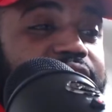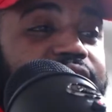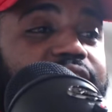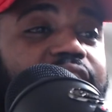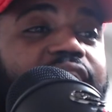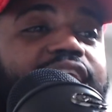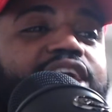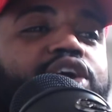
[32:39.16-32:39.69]

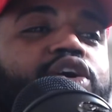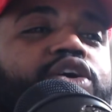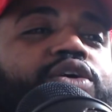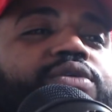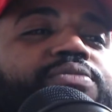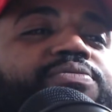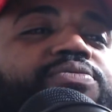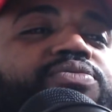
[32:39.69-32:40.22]

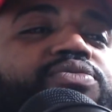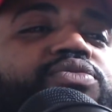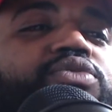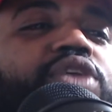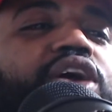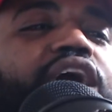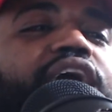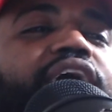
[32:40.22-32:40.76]
And
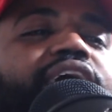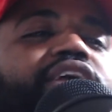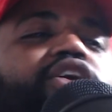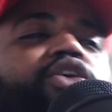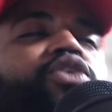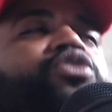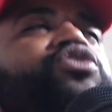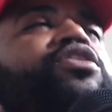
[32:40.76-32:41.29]
you
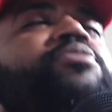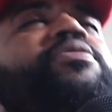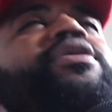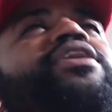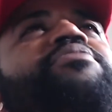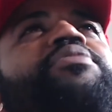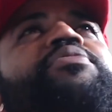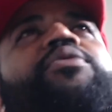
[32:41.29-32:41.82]
know, typically
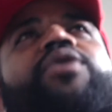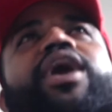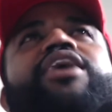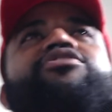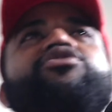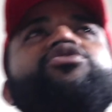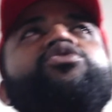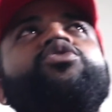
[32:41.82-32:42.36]
people ask
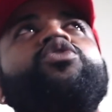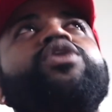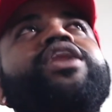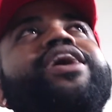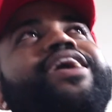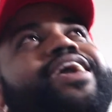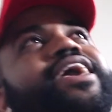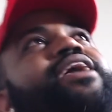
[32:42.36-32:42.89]
you who in the
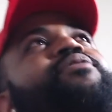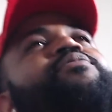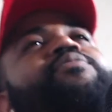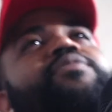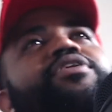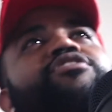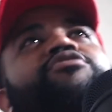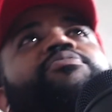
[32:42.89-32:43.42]
game
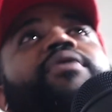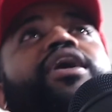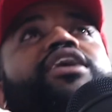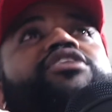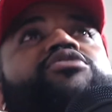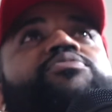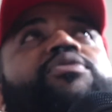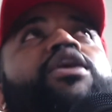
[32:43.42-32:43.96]
inspired you,
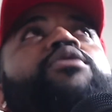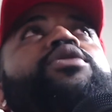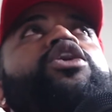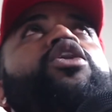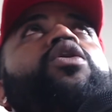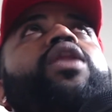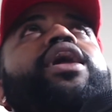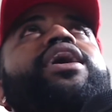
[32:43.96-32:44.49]
but I want to know,
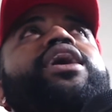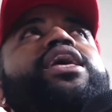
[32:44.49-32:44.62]
like,